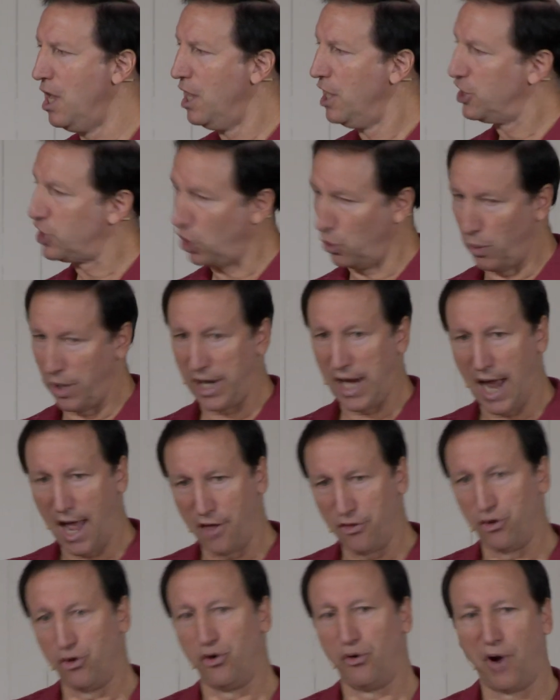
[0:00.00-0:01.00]
So we
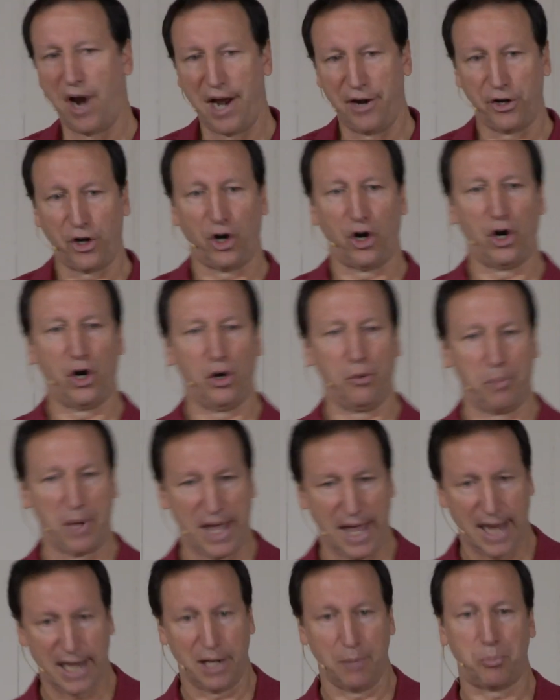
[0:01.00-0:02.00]
gathered around her,
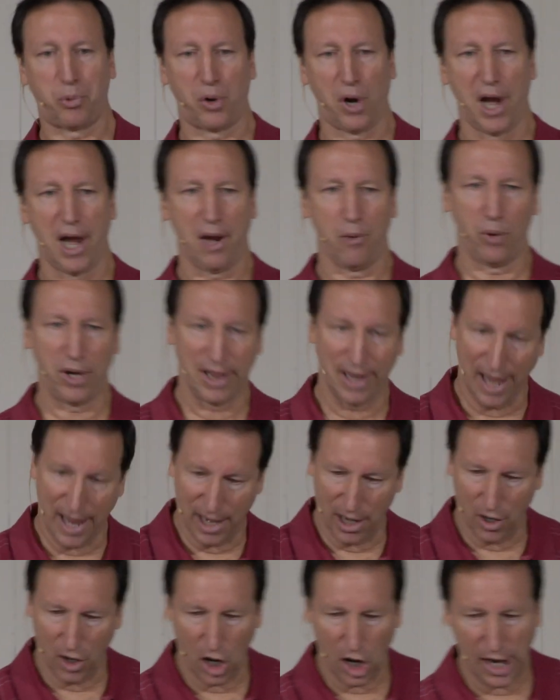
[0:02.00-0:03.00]
began to pray. We
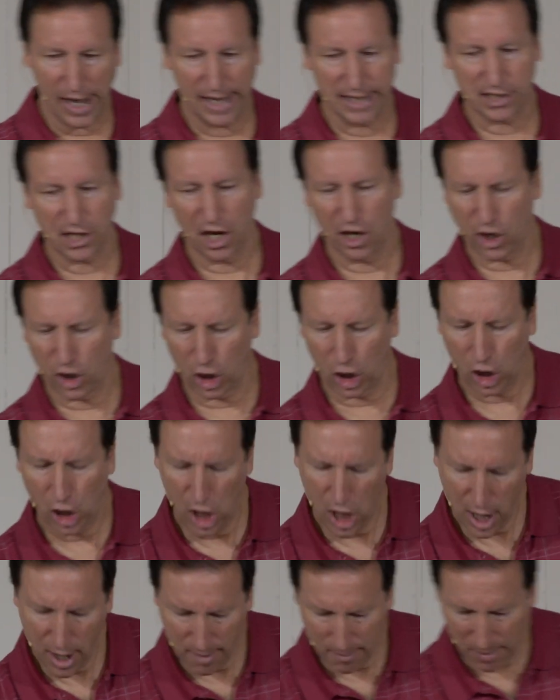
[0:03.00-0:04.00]
laid our hands on her.
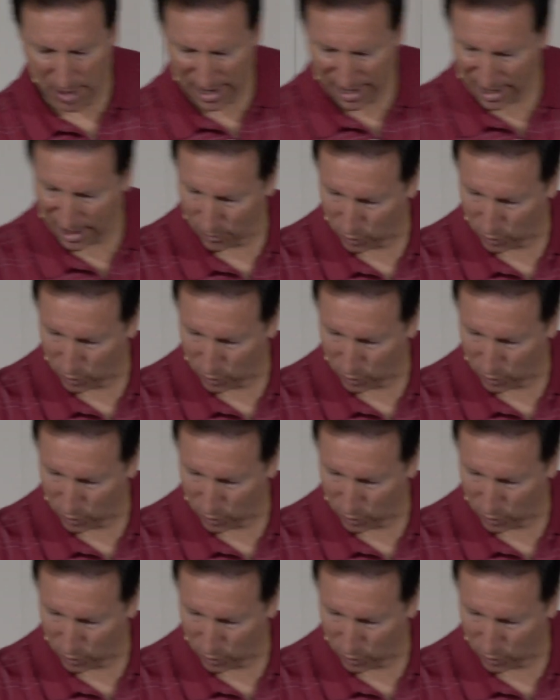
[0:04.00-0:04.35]
My hand